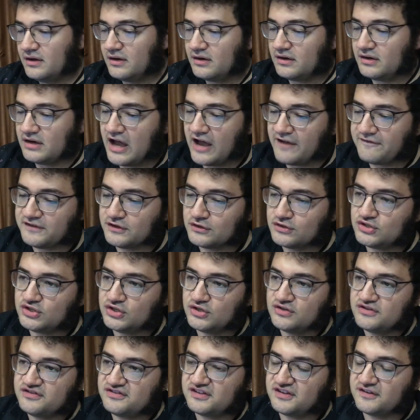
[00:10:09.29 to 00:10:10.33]
Now, if you
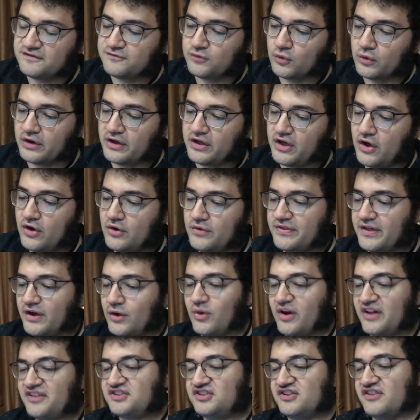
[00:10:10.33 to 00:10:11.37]
choose to forego the
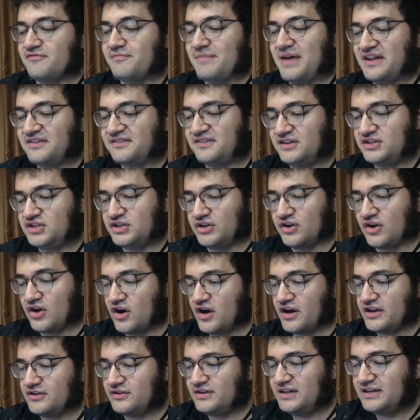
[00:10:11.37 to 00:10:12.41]
question of message in your
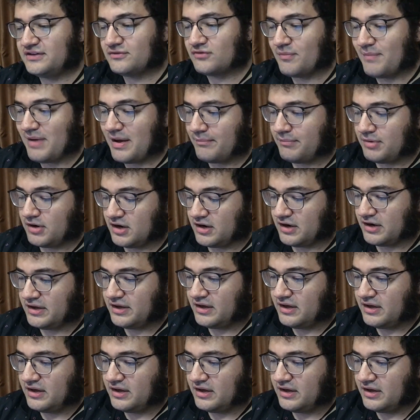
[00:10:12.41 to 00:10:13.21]
art, you need to remember